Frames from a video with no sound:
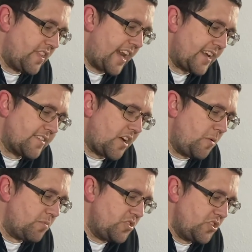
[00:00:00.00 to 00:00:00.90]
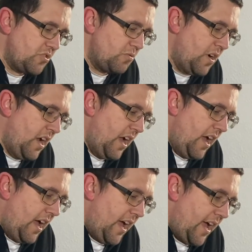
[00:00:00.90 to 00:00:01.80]
That is up to,
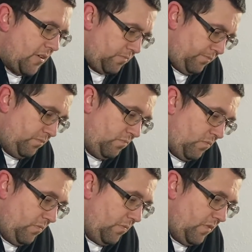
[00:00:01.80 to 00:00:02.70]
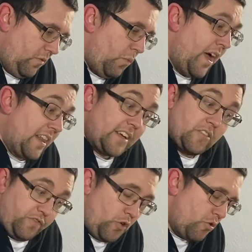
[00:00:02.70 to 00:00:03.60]
4
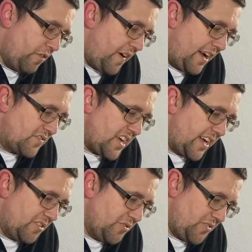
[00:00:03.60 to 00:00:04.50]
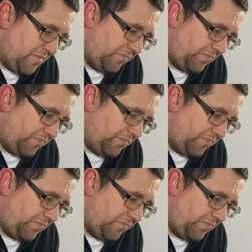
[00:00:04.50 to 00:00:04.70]
or 5 tiles